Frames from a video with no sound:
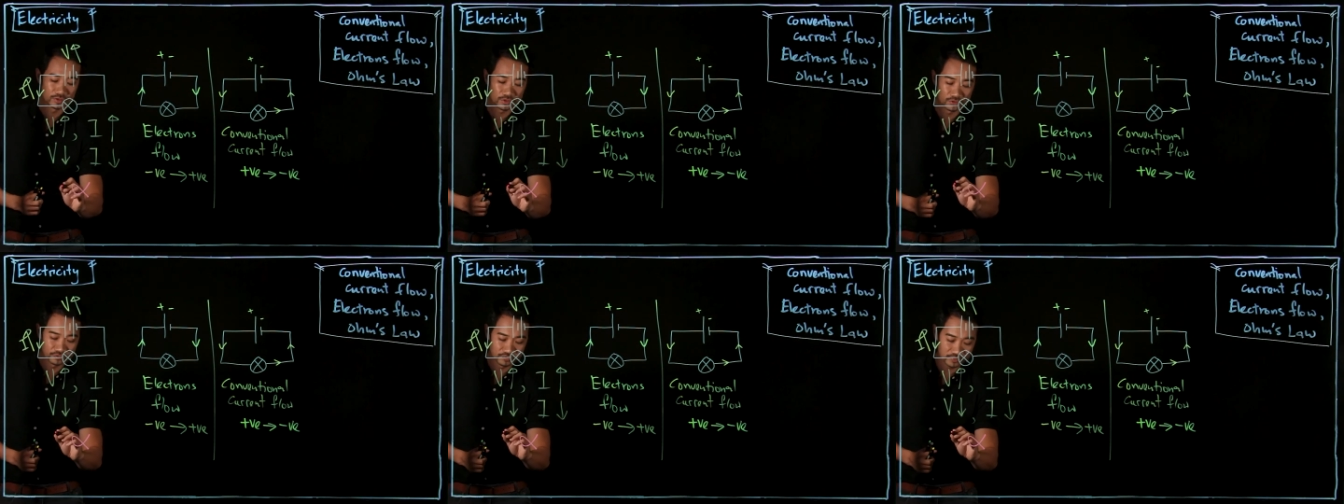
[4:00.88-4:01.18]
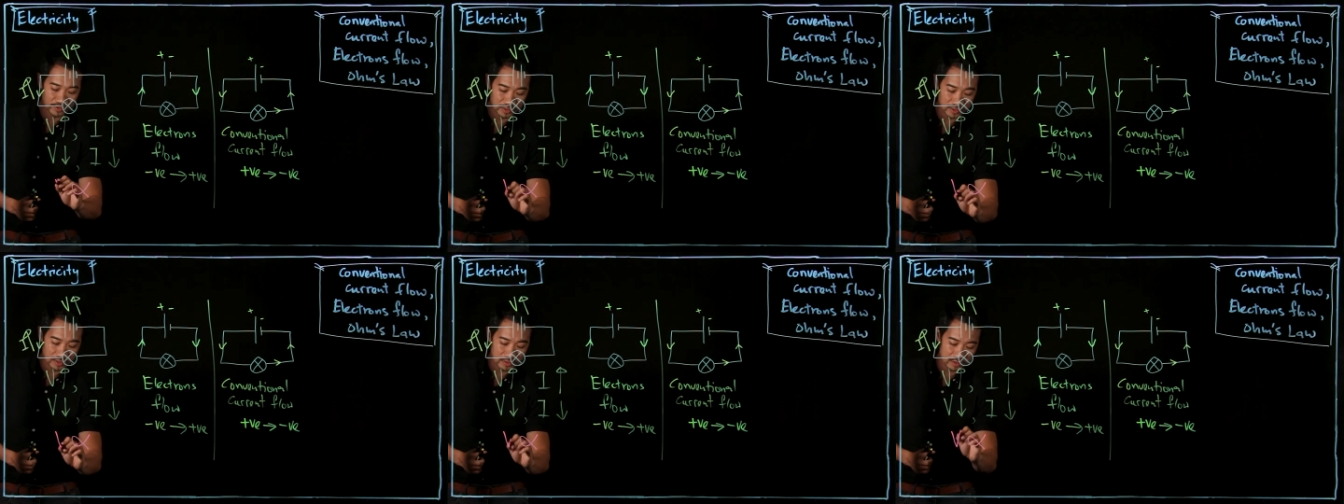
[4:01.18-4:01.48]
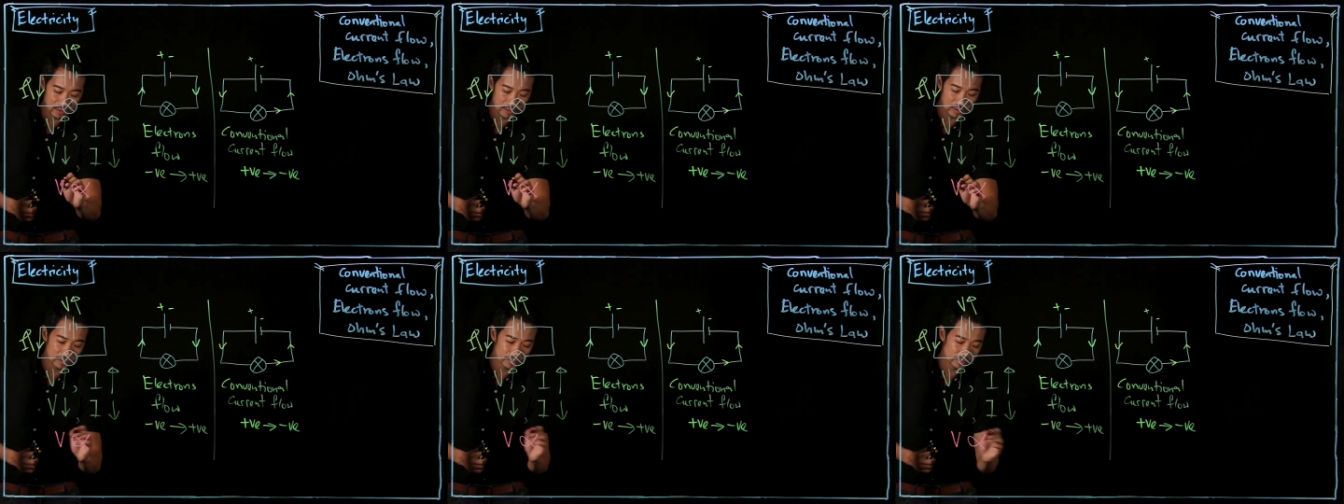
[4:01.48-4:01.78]
So
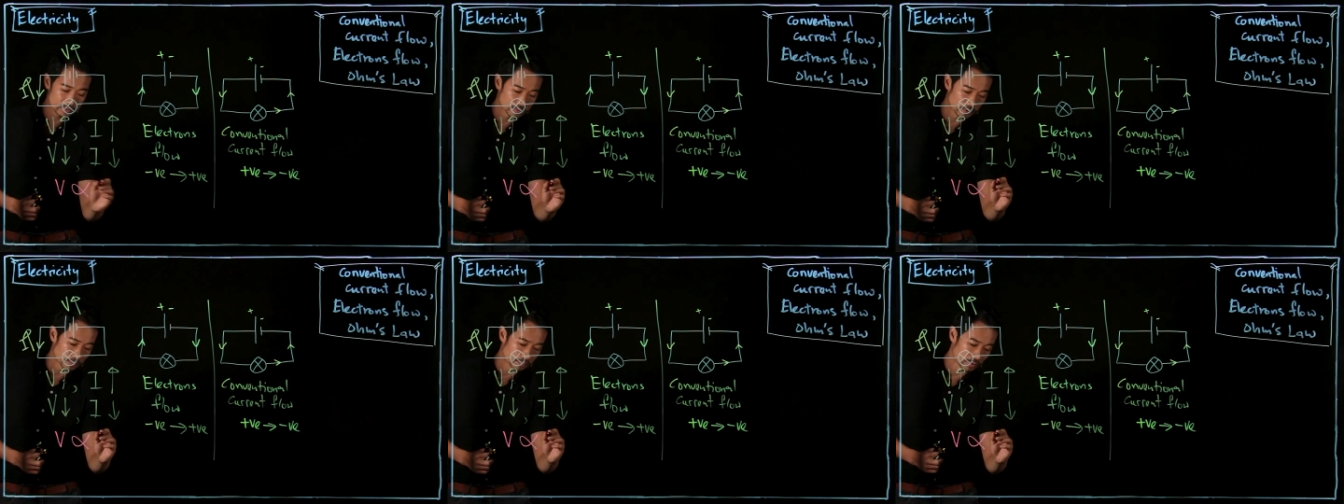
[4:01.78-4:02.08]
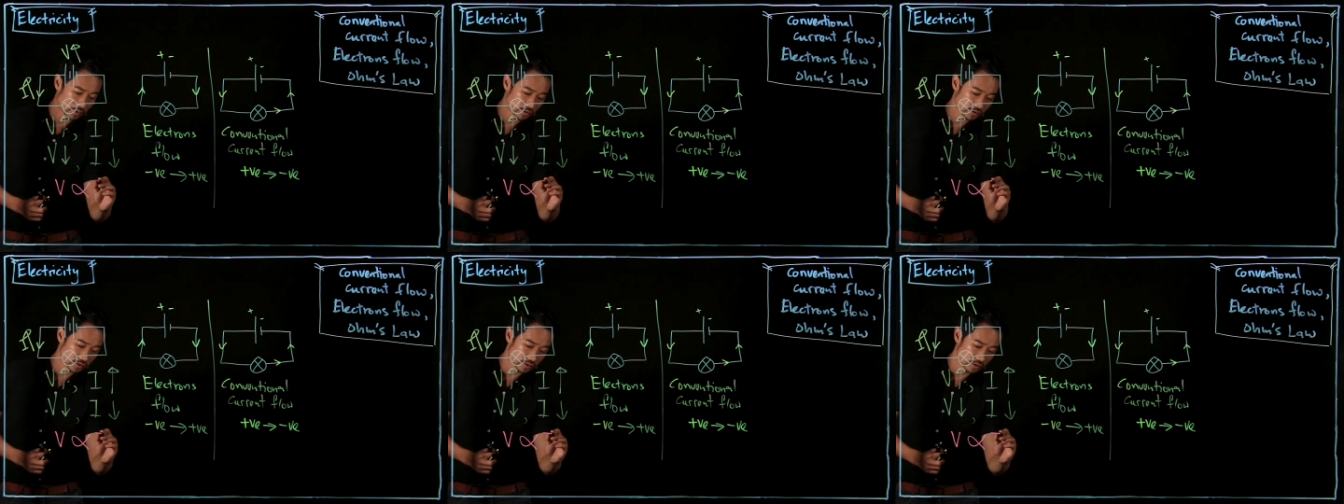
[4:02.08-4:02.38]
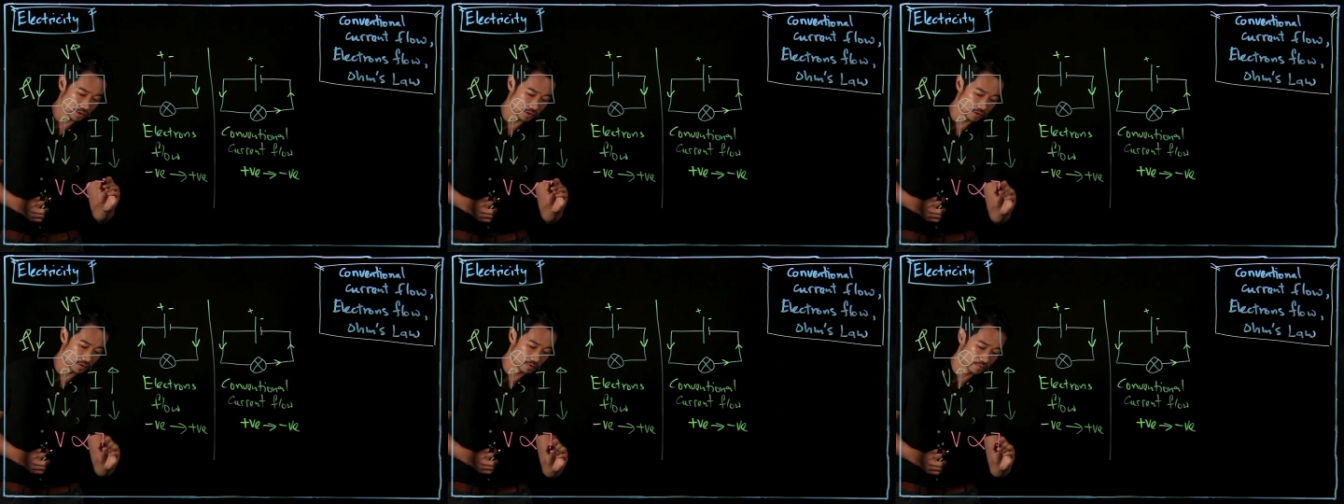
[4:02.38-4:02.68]
V is
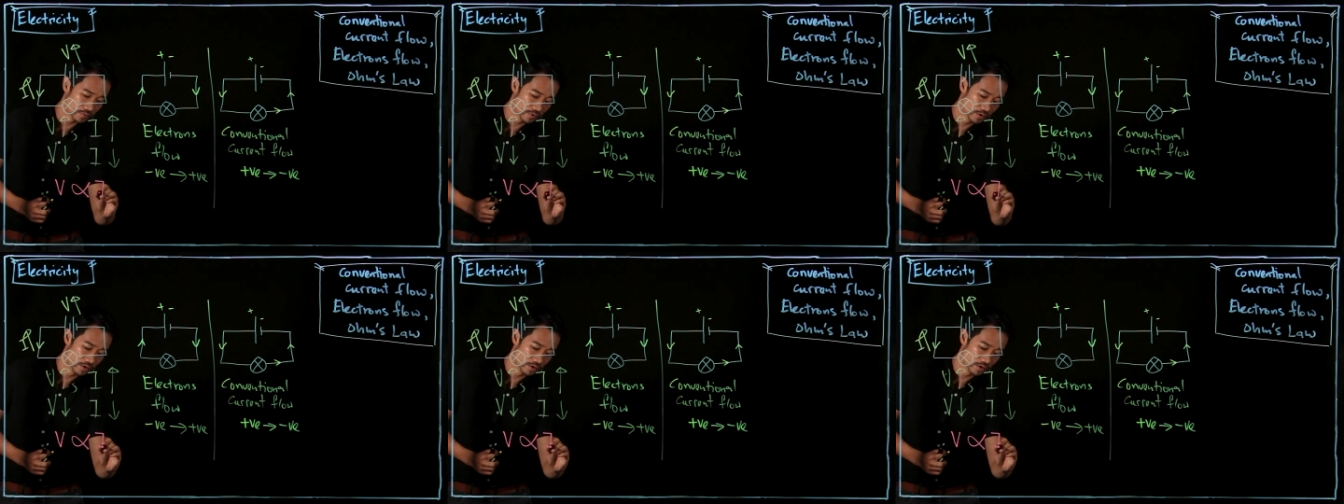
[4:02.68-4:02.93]
proportional